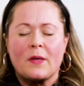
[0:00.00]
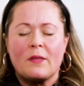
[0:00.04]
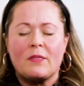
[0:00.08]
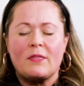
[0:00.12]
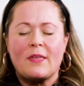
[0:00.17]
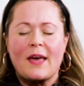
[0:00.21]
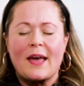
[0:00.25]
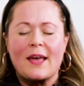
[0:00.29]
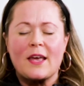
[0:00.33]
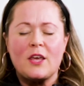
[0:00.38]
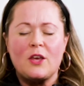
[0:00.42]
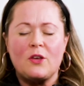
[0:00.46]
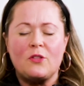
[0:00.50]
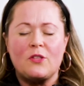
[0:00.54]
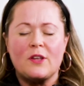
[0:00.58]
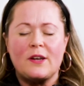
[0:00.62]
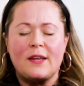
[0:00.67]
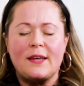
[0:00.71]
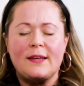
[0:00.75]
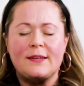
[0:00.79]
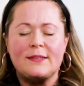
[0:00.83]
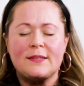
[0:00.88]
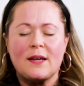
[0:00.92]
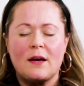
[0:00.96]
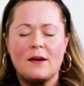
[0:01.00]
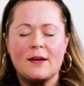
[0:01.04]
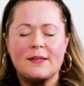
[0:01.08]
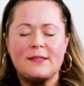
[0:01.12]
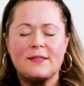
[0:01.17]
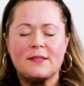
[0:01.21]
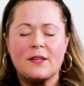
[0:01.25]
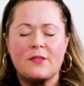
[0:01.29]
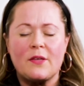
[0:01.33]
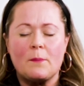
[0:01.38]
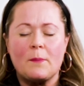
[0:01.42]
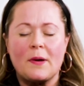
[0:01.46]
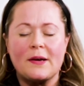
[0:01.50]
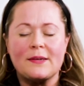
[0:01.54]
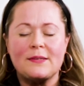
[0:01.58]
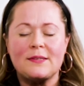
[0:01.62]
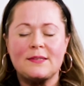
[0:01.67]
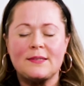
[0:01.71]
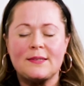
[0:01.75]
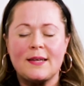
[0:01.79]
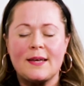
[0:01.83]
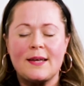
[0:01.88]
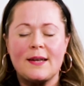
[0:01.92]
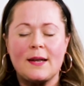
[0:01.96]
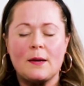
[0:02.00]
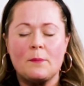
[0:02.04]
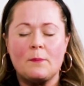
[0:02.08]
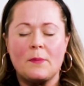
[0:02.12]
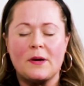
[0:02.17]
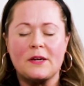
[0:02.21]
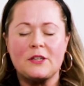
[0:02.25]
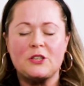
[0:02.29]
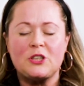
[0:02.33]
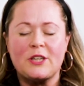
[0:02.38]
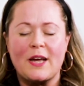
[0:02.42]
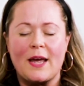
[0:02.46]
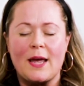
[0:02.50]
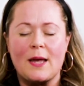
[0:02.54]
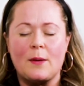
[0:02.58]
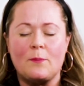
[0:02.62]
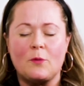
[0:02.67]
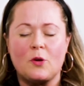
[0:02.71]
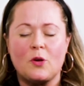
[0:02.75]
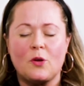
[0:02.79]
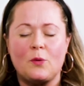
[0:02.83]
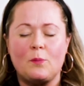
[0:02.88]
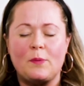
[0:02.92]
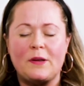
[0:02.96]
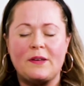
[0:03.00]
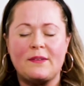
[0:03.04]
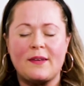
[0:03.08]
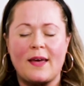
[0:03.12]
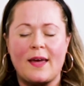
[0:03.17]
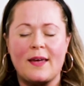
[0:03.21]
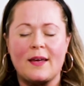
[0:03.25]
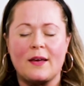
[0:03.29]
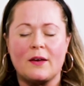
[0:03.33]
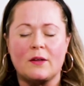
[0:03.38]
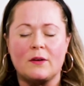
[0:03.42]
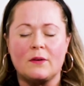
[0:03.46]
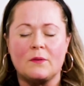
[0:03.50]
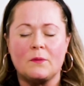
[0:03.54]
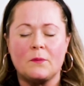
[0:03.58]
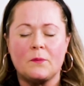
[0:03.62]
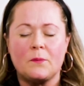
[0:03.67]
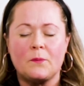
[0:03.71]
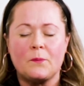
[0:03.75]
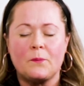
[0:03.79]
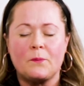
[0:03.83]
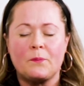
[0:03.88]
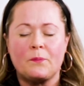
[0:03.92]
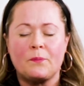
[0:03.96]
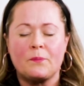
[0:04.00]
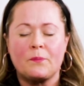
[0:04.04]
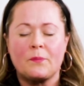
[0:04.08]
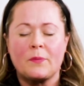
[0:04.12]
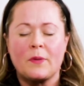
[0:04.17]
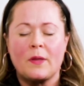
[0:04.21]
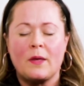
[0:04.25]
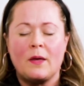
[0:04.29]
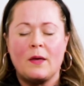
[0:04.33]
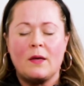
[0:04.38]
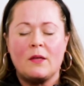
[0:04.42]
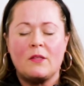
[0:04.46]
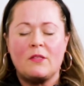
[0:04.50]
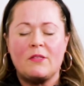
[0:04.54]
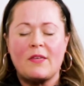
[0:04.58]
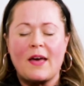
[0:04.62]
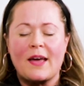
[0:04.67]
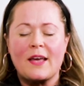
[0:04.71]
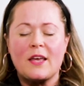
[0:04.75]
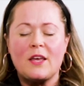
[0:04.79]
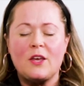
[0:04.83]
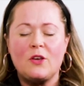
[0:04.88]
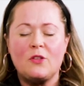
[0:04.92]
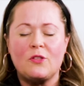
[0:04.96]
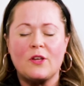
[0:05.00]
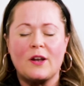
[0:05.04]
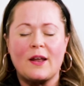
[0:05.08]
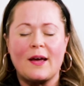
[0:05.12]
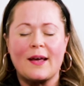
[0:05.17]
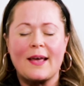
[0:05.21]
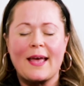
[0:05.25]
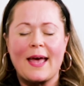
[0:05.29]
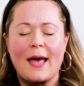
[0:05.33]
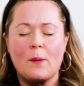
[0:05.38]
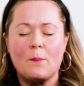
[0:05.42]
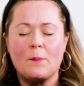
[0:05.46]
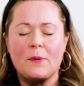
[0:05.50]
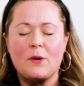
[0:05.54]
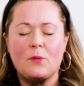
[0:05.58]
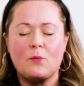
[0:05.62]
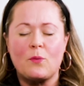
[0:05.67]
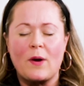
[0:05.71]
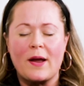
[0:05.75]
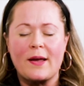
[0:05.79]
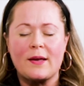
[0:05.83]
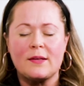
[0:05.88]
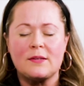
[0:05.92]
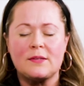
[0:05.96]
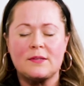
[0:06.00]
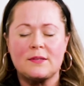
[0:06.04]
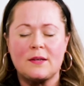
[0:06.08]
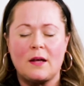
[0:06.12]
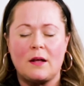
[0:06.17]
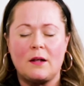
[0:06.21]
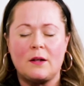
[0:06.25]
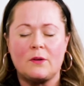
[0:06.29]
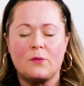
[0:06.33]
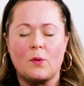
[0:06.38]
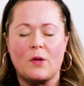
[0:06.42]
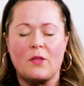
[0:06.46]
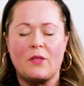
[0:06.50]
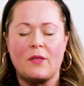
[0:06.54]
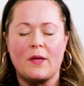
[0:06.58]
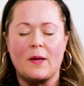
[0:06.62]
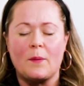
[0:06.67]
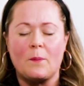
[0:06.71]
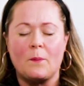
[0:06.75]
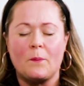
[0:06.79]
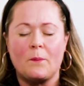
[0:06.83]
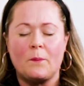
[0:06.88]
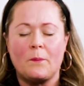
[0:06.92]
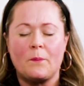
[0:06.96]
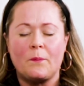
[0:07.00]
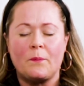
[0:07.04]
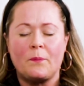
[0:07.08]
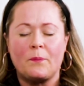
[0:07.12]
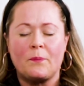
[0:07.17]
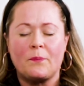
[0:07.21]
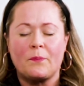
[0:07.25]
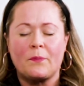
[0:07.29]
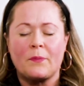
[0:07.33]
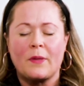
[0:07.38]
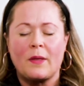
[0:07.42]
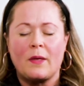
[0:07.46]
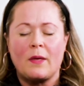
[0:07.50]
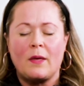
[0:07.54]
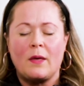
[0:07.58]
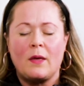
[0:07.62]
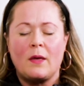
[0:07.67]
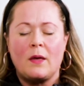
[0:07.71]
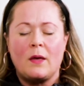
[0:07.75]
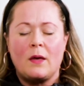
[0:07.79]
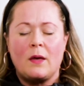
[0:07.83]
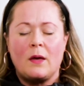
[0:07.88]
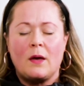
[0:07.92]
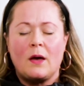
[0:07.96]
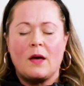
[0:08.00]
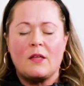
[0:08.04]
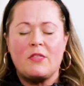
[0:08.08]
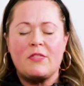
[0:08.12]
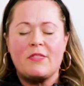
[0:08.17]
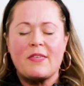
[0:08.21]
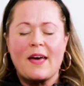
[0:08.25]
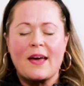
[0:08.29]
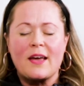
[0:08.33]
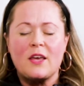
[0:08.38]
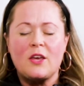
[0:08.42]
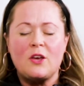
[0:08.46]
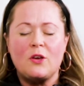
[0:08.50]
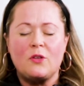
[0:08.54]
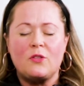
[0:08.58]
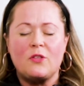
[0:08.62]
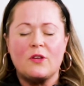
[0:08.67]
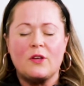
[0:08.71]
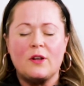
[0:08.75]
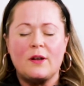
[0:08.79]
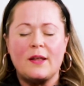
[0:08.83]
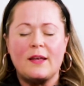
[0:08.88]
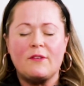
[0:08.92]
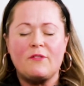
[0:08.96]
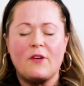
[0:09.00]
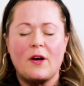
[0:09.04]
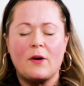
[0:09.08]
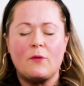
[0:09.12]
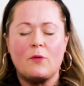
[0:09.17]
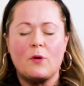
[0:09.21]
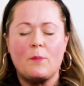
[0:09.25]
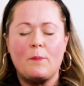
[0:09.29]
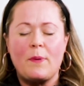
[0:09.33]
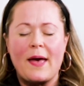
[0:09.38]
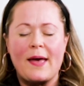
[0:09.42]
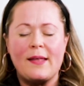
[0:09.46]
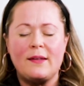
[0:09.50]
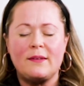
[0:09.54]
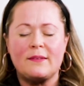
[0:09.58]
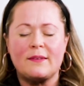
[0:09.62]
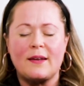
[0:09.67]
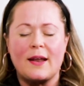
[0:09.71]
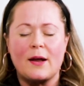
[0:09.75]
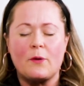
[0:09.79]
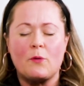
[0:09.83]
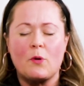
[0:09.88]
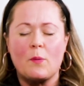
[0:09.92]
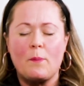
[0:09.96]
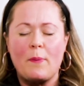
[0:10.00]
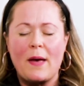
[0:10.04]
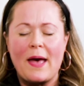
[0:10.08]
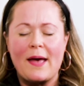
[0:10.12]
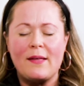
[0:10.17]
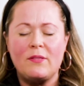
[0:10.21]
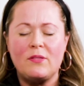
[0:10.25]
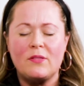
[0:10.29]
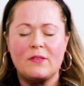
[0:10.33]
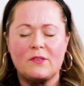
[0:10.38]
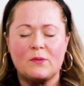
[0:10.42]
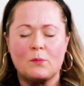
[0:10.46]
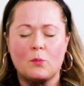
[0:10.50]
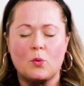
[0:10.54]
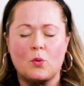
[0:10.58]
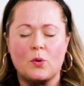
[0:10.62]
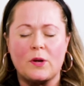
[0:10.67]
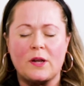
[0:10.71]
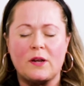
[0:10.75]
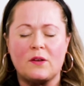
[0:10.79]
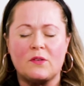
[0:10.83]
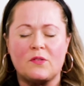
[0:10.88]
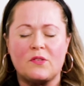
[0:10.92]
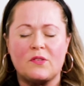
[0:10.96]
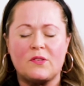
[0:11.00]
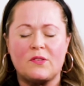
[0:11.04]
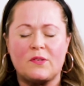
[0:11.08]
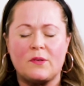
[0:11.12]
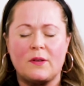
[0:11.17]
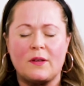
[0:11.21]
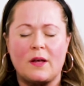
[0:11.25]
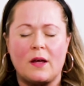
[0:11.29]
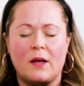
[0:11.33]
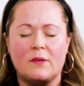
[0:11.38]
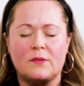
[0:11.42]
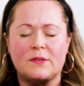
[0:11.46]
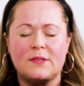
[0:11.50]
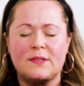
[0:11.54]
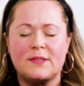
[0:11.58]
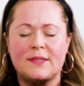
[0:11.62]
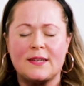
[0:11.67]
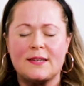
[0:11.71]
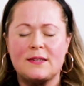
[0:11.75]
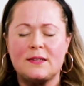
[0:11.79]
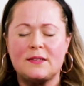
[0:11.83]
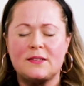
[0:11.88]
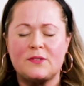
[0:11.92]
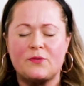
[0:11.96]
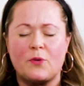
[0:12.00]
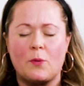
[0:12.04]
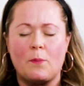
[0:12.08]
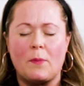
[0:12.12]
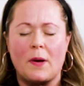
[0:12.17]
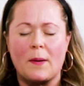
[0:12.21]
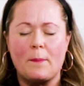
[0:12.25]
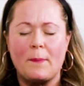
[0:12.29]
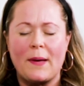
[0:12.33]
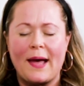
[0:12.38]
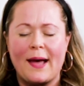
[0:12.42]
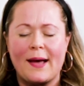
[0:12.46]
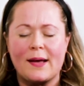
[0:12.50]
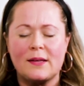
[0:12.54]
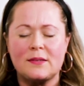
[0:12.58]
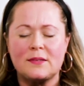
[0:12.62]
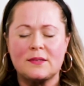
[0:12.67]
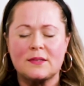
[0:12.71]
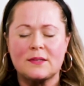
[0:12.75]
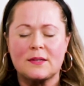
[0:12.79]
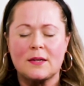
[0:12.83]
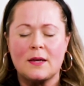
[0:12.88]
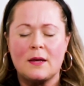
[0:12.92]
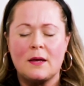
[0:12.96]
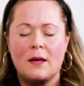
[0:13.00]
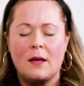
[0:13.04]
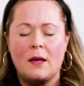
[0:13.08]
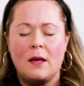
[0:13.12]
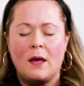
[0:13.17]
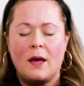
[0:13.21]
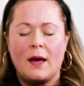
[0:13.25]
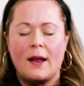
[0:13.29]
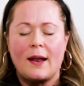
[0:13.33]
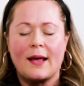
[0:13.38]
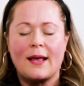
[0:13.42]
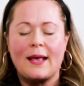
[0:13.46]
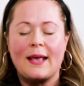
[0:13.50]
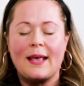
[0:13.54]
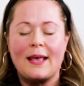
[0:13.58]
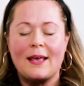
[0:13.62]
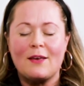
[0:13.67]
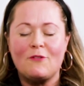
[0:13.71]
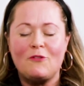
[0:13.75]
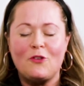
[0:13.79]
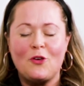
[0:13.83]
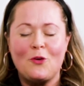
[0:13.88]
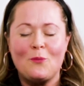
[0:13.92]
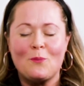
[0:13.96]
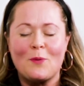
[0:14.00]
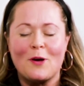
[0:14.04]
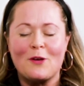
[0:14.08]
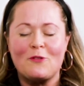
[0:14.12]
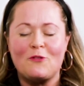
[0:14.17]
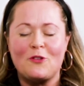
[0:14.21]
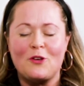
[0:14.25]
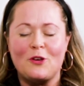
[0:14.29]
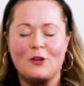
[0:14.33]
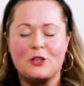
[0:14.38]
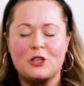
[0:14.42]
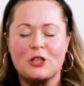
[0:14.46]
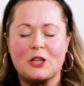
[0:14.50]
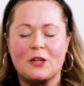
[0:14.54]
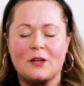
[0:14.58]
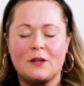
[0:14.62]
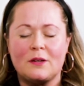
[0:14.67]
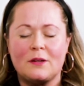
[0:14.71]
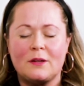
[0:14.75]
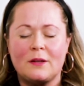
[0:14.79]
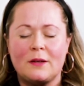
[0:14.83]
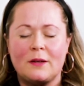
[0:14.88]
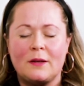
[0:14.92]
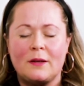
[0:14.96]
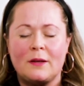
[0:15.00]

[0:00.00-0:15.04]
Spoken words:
Thank you that he died so that my sin and my shame could be taken. Thank you that I can be reconciled with him. I thank you that if I repent, and I repent this morning of the sins from my past, and I give you my future,